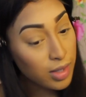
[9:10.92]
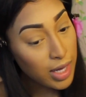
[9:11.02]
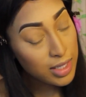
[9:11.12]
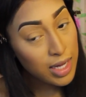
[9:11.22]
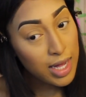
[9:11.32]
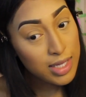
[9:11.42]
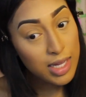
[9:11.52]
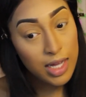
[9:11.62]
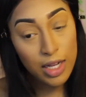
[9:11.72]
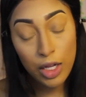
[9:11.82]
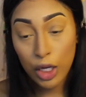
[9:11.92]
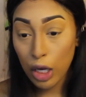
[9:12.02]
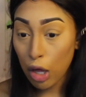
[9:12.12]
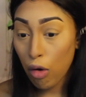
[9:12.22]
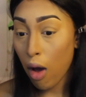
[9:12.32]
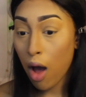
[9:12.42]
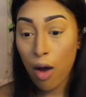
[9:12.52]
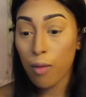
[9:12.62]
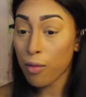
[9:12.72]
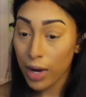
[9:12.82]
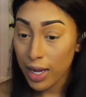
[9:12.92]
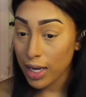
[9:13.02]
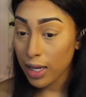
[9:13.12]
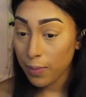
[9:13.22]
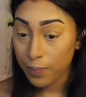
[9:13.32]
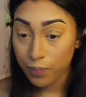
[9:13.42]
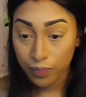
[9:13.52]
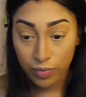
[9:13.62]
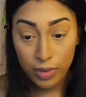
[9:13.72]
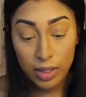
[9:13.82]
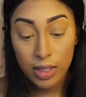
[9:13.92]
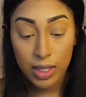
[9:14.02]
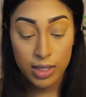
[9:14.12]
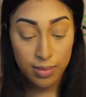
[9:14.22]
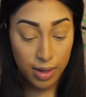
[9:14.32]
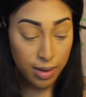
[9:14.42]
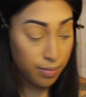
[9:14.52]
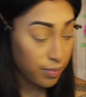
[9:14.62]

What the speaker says: Can't y'all tell a glow already? Yes, ma'am.